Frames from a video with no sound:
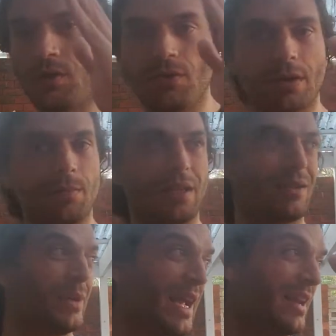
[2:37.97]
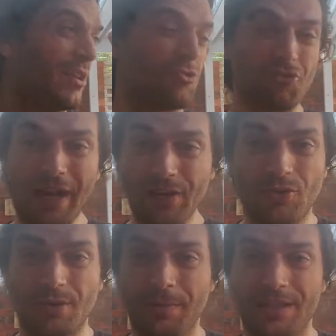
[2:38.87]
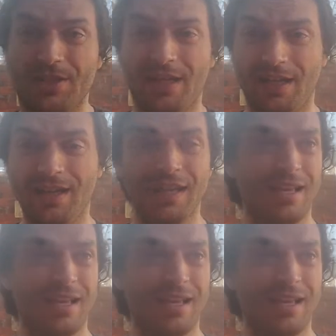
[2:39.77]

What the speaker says: Autumn, like we had a great autumn this year.